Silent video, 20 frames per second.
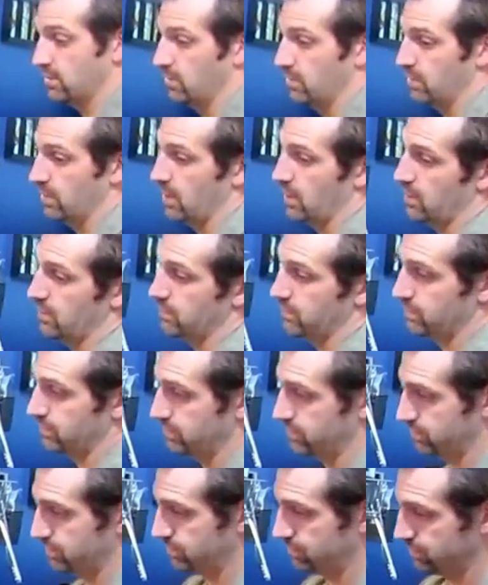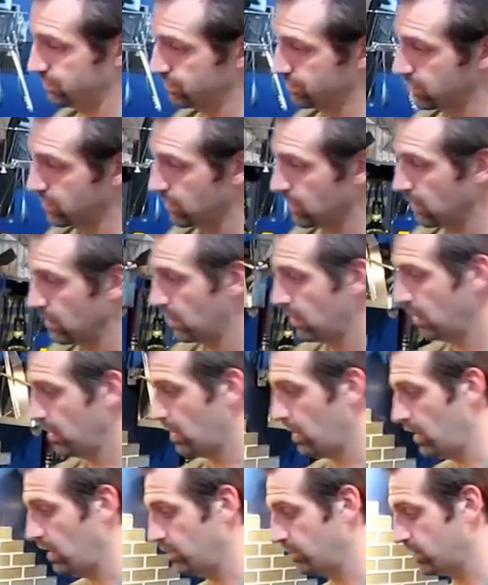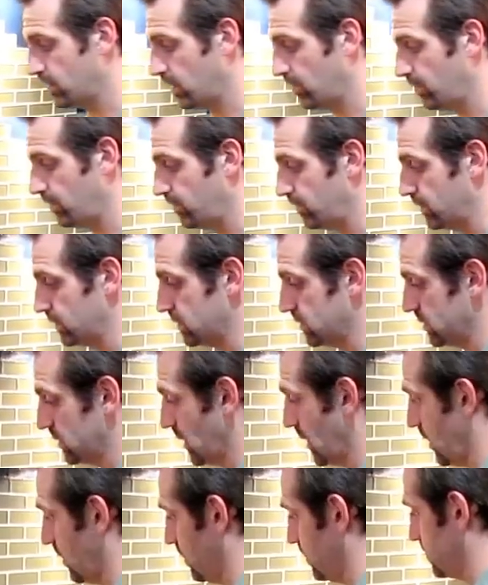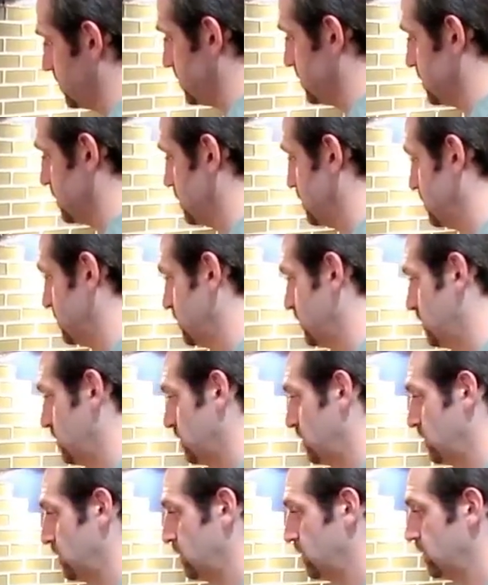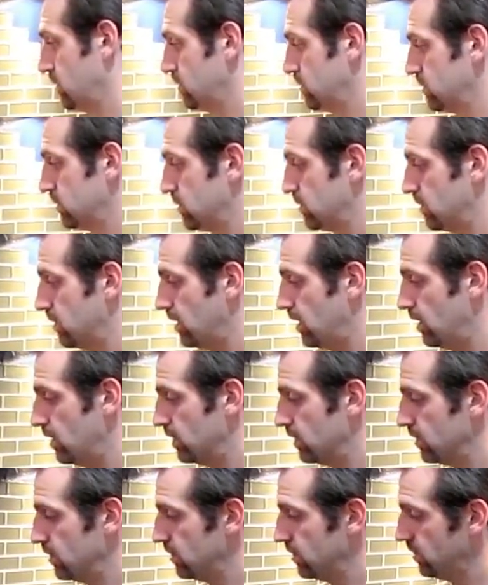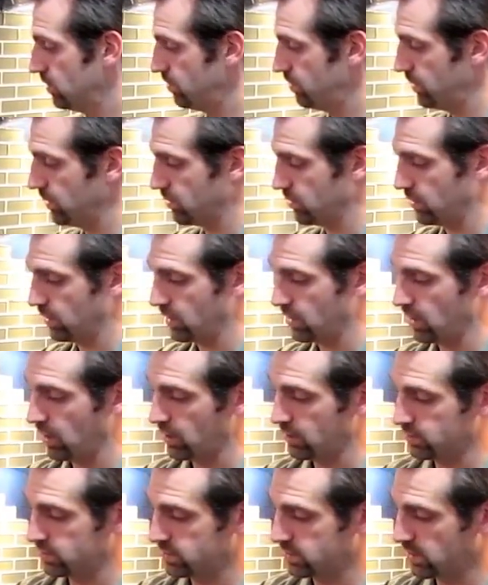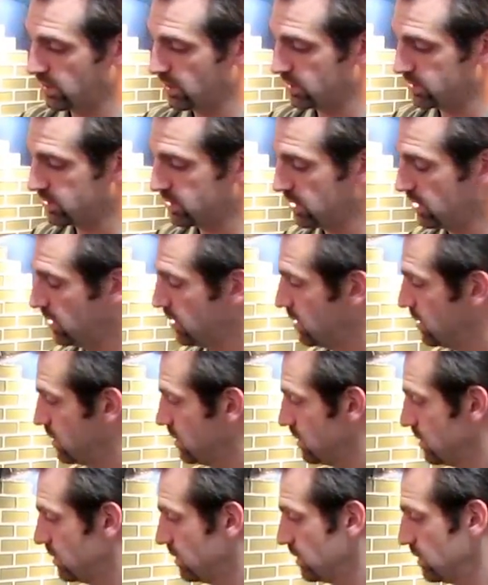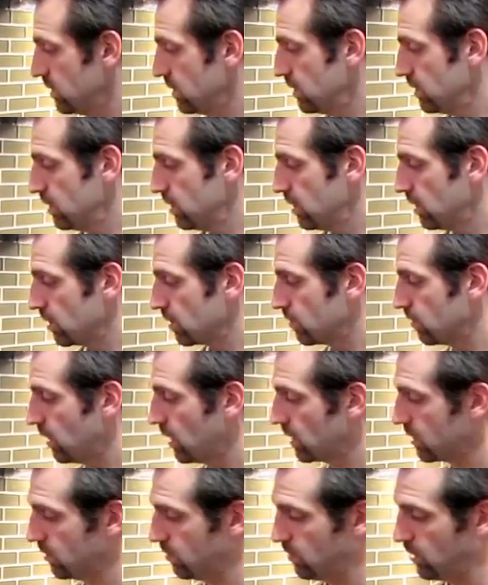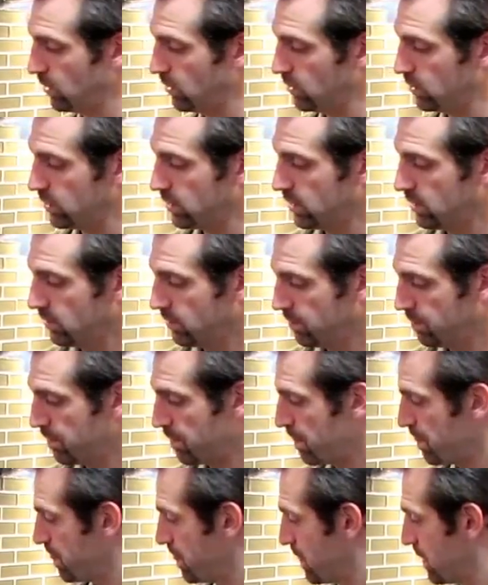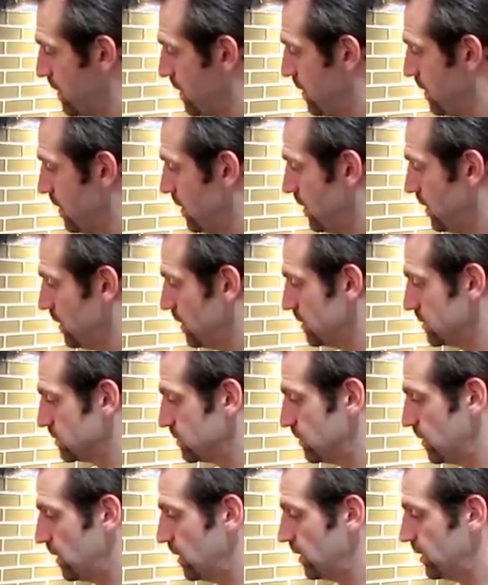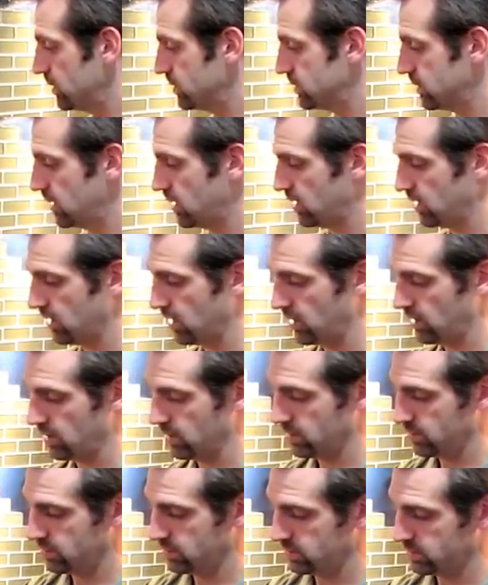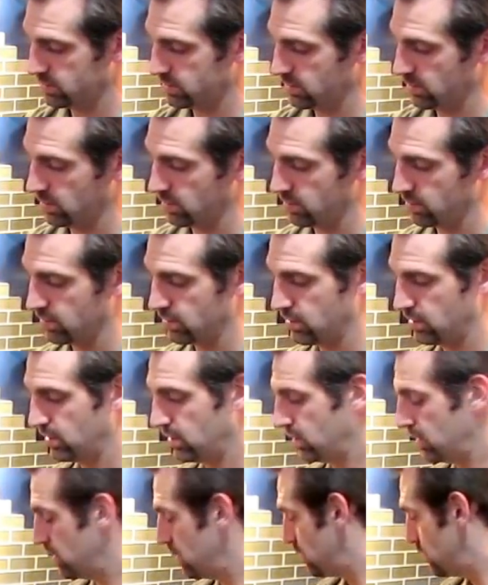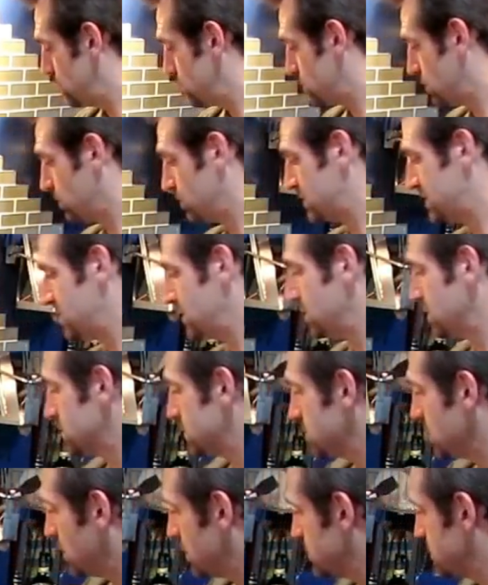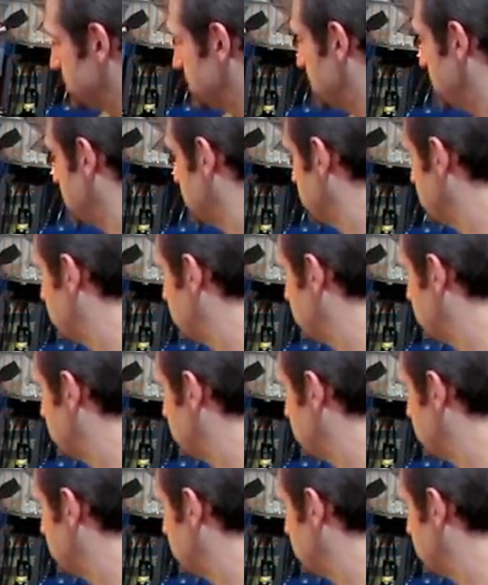going on, I have a couple of our salads. So our pico de gallo salsa, our guacamole, as well as a tomatilla salsa.